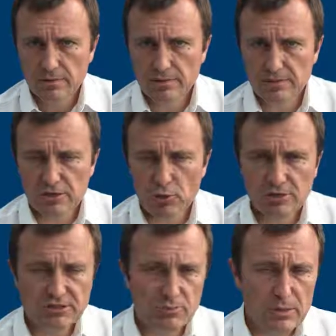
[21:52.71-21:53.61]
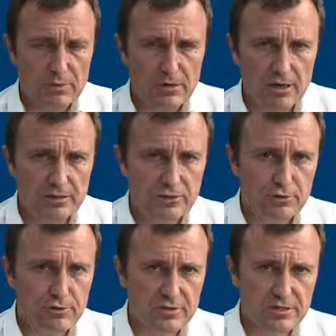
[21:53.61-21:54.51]
This is a question we would like
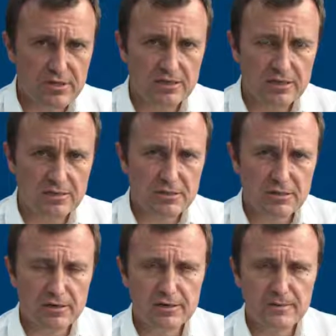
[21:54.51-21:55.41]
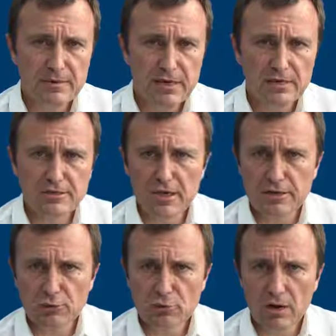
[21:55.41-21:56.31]
you to discuss internally
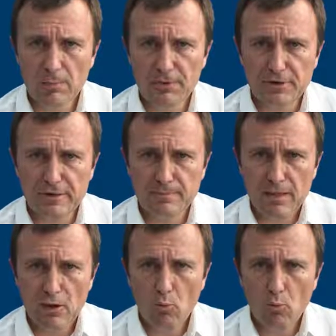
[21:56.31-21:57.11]
inside your company,